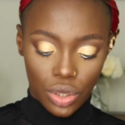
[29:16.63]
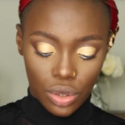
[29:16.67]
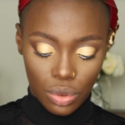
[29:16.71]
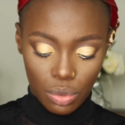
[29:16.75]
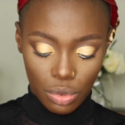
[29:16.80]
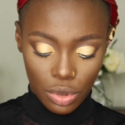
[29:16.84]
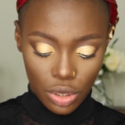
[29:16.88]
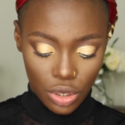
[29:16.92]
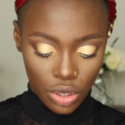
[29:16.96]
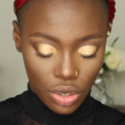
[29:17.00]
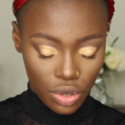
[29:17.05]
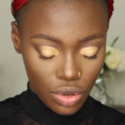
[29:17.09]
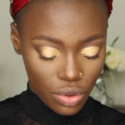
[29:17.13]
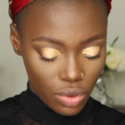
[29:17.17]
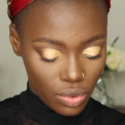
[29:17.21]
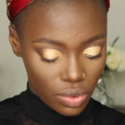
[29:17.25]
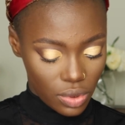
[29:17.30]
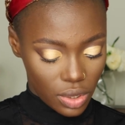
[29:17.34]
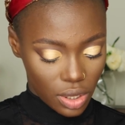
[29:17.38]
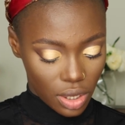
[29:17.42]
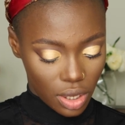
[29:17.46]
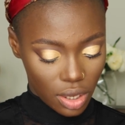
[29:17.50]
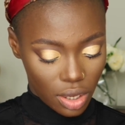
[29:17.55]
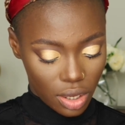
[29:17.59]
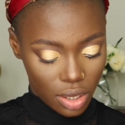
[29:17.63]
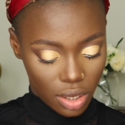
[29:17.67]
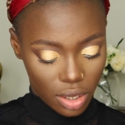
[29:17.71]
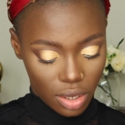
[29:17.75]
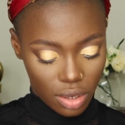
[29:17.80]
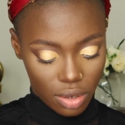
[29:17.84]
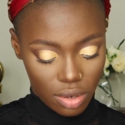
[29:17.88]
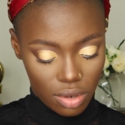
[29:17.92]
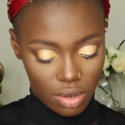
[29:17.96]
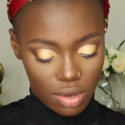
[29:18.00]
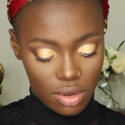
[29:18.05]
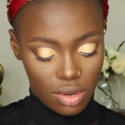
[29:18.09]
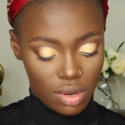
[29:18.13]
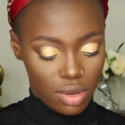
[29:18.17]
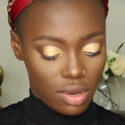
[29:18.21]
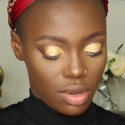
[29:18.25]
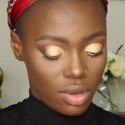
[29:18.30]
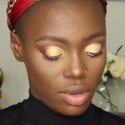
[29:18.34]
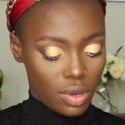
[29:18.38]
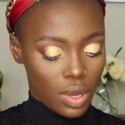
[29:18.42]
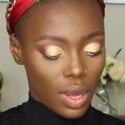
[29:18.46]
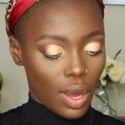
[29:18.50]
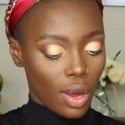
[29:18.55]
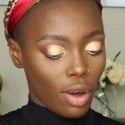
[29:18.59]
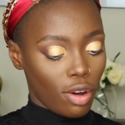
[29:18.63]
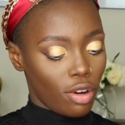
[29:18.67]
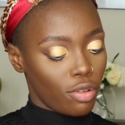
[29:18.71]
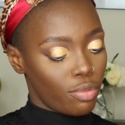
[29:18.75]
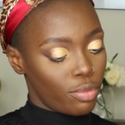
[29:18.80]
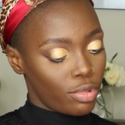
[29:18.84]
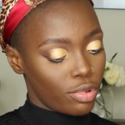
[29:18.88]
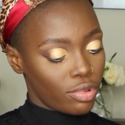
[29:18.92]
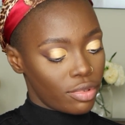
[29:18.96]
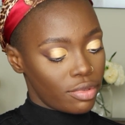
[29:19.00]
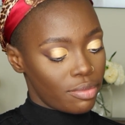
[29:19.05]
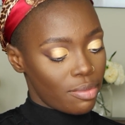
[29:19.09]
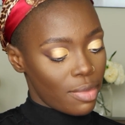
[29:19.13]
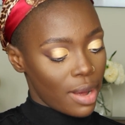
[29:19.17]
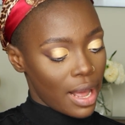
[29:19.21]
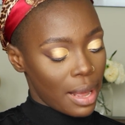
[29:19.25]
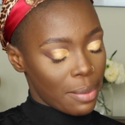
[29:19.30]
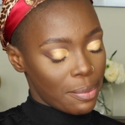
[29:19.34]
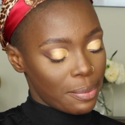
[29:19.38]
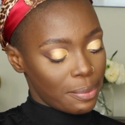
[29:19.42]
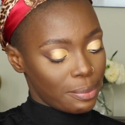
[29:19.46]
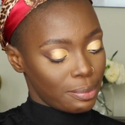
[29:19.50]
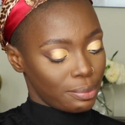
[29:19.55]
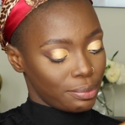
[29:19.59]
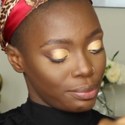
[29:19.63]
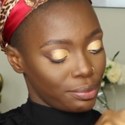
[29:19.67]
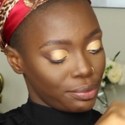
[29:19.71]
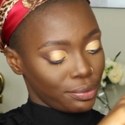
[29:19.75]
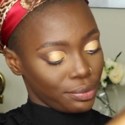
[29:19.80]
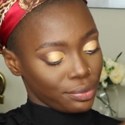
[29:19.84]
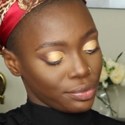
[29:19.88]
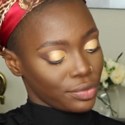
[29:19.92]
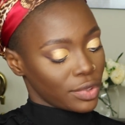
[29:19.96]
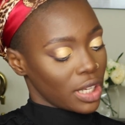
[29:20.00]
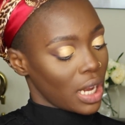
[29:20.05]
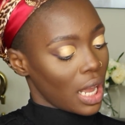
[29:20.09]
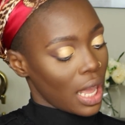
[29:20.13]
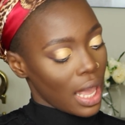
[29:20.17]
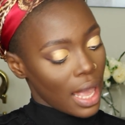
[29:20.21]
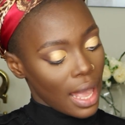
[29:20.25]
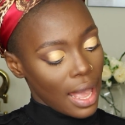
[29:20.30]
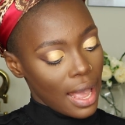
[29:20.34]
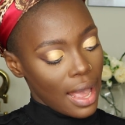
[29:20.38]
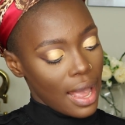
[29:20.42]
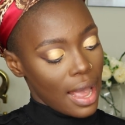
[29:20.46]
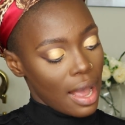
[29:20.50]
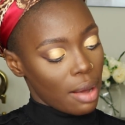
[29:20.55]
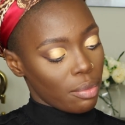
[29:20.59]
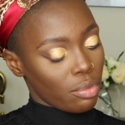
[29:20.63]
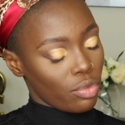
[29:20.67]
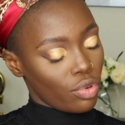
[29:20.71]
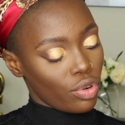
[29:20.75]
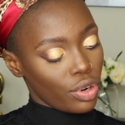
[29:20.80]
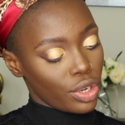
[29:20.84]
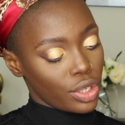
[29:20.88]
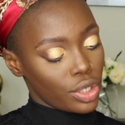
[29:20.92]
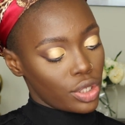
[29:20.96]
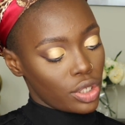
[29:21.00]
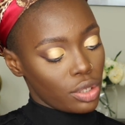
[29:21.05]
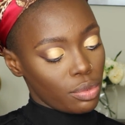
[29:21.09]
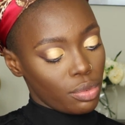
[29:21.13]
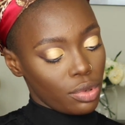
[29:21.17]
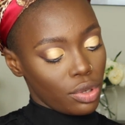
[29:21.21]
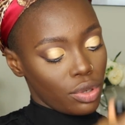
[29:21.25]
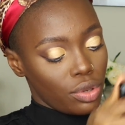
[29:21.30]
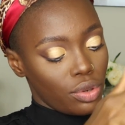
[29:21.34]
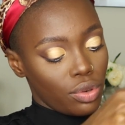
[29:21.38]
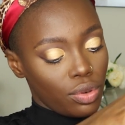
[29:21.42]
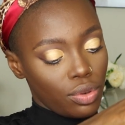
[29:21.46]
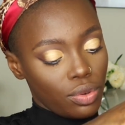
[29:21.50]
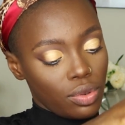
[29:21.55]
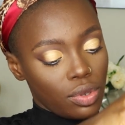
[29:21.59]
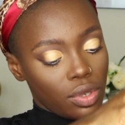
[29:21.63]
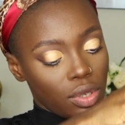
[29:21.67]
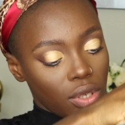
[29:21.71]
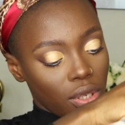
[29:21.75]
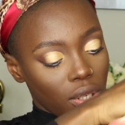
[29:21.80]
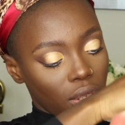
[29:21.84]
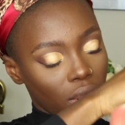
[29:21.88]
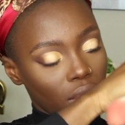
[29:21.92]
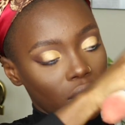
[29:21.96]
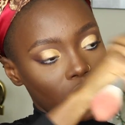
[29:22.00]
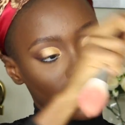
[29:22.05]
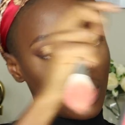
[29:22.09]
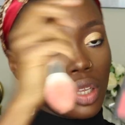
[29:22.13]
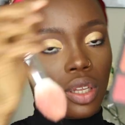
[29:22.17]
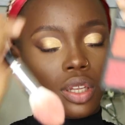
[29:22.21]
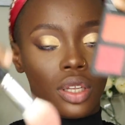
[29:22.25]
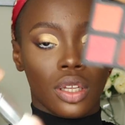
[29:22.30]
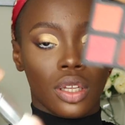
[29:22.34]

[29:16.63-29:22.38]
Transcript: to be using, I'm going to be using